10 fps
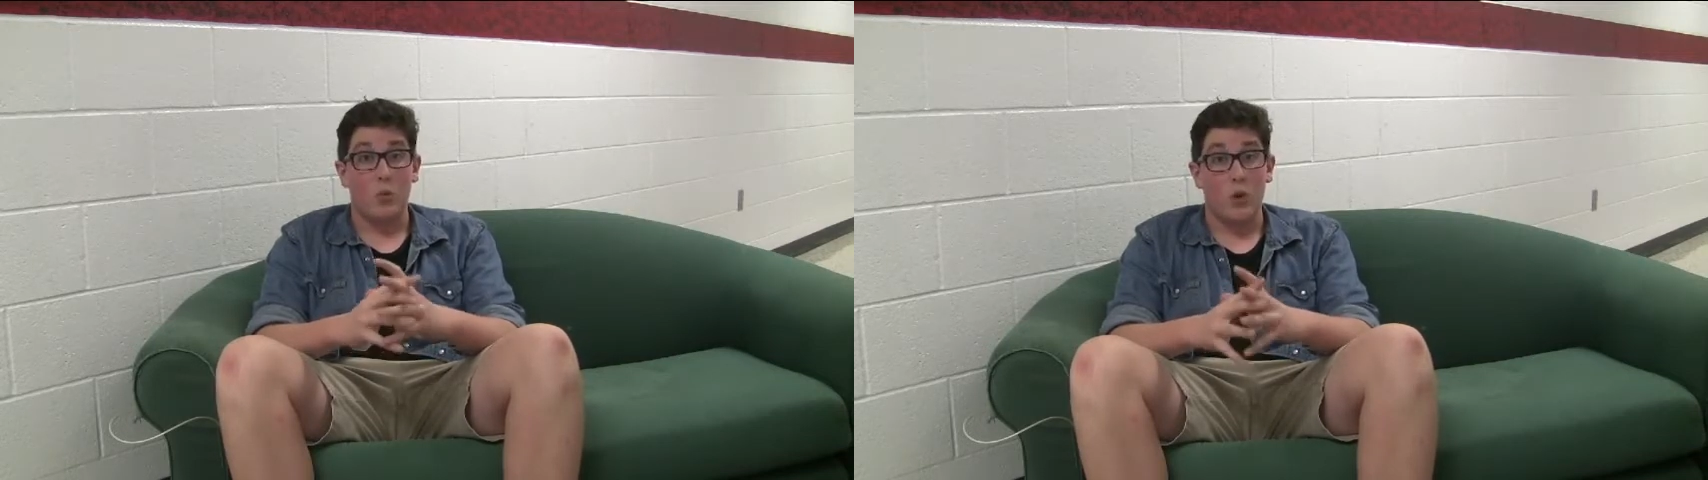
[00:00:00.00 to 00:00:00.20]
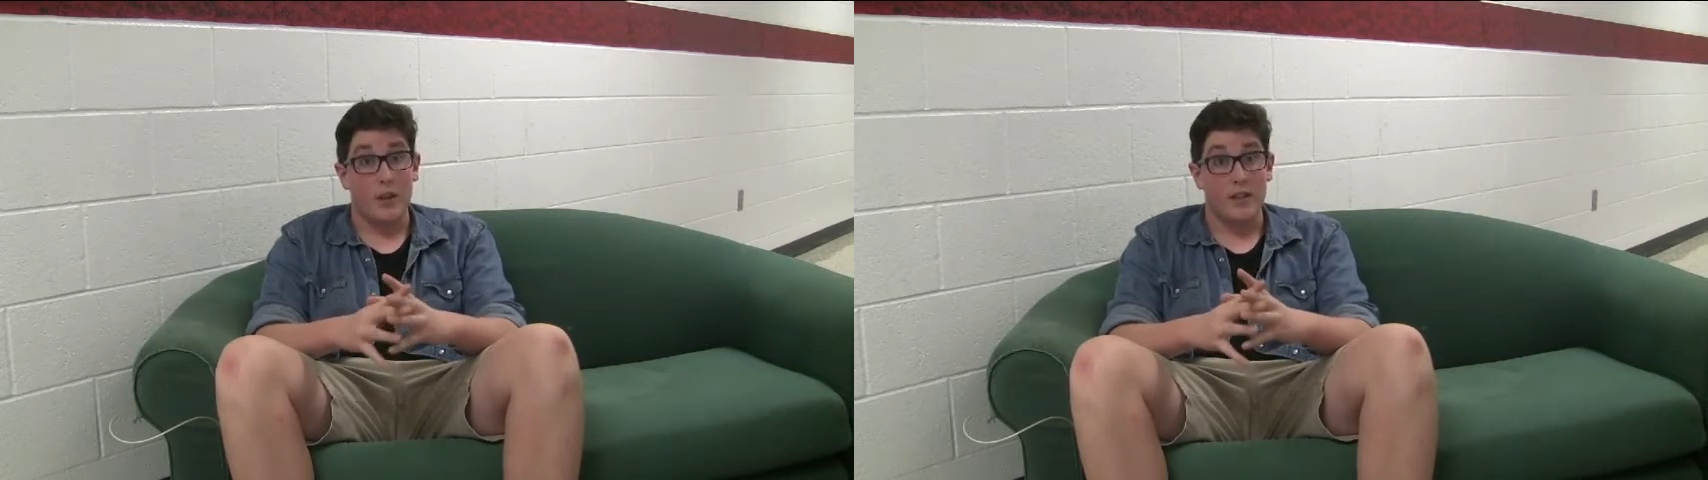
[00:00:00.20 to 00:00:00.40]

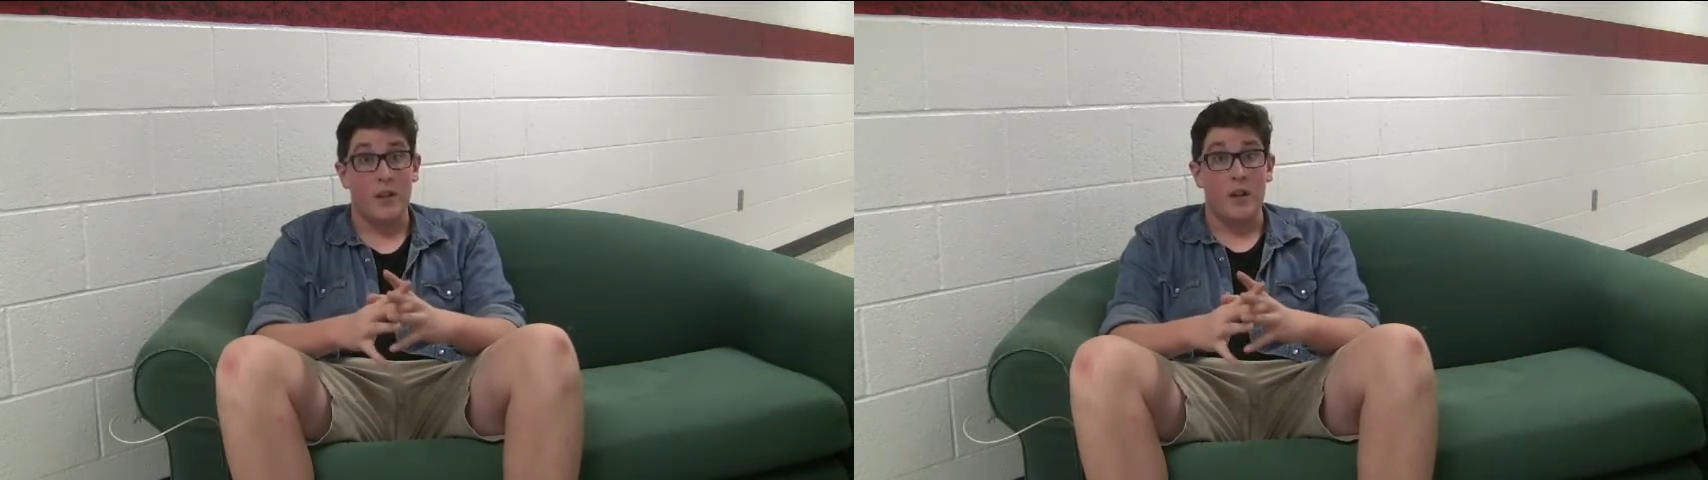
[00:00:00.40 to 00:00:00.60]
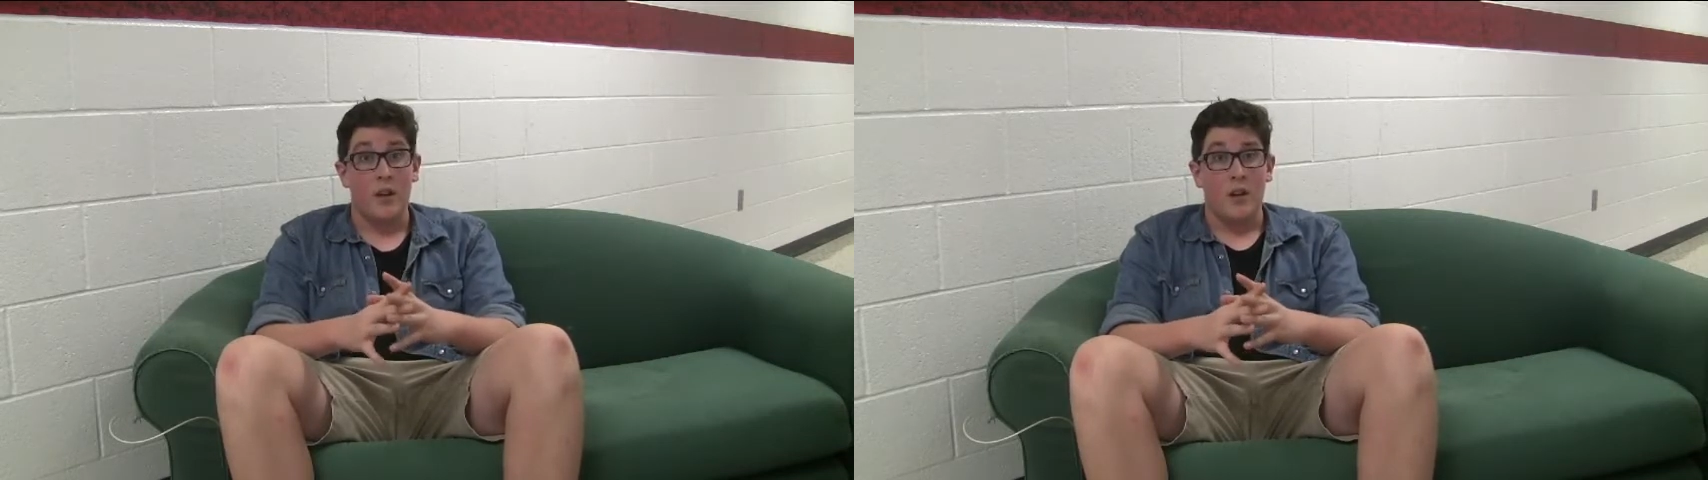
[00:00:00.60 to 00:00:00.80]
what.
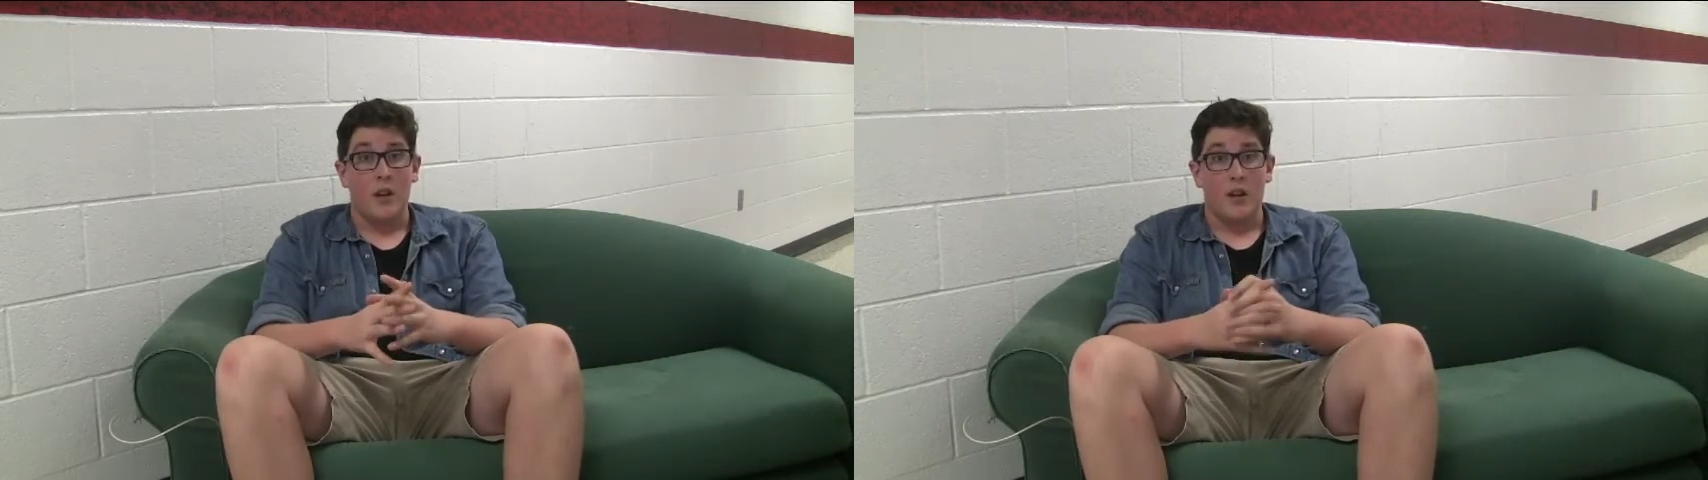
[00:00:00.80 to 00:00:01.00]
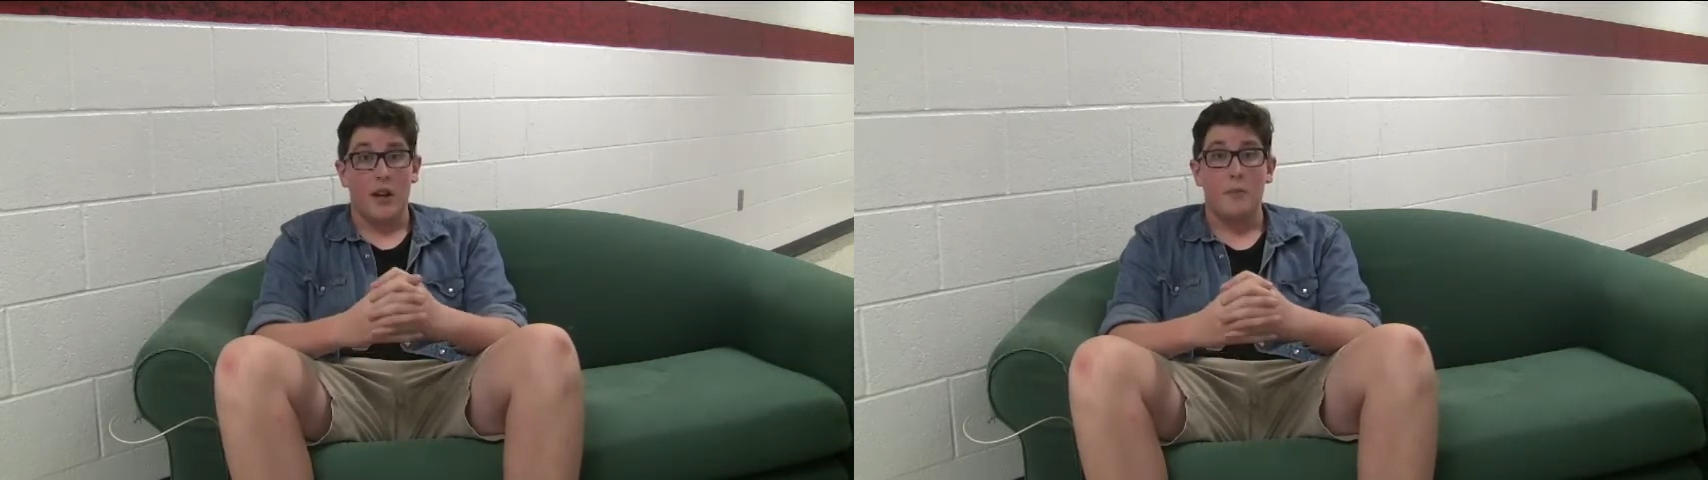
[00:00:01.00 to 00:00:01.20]

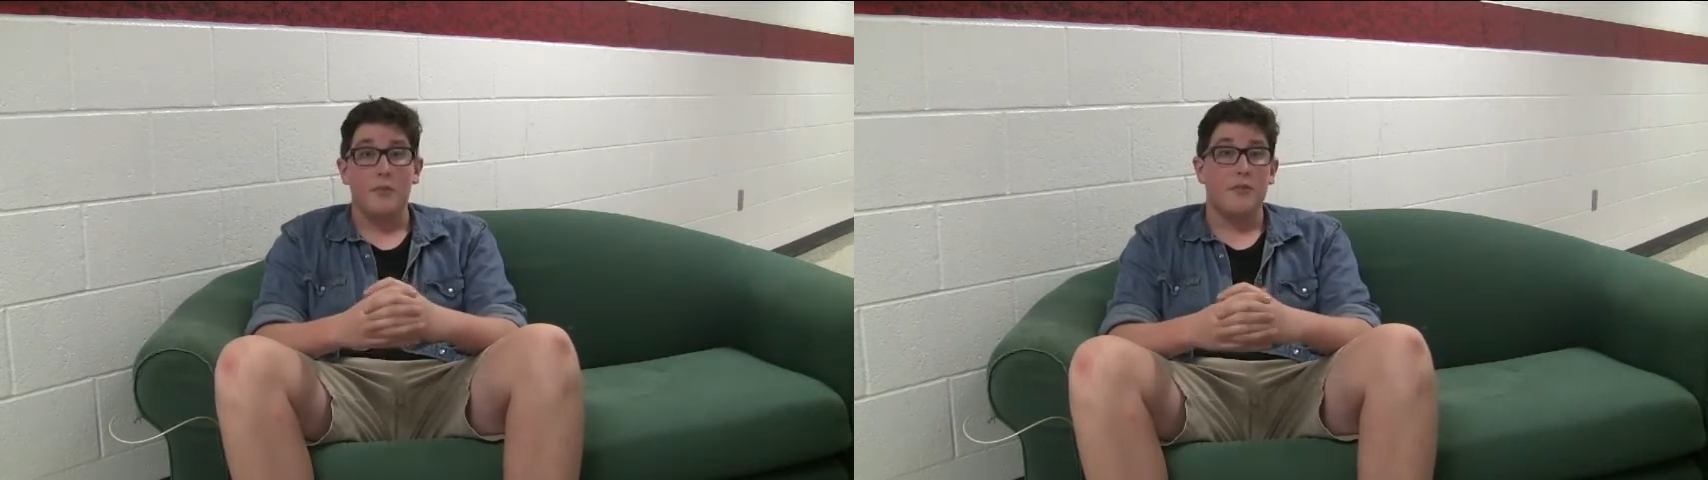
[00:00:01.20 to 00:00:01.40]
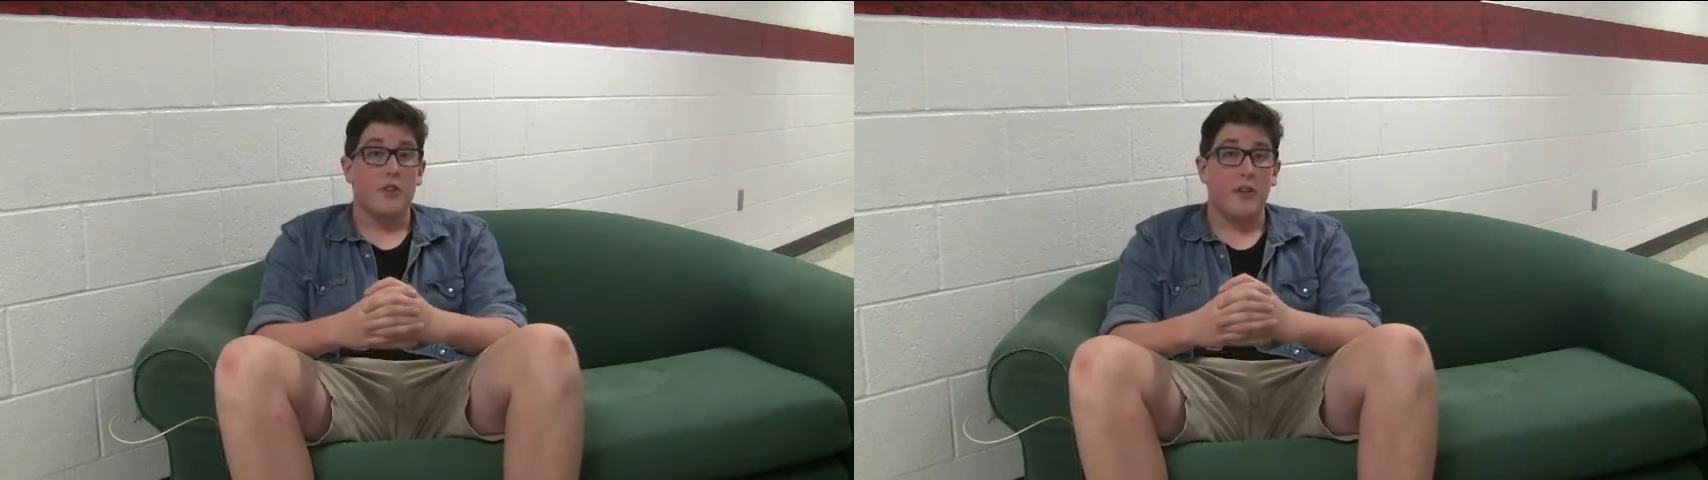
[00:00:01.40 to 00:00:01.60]
A couple of the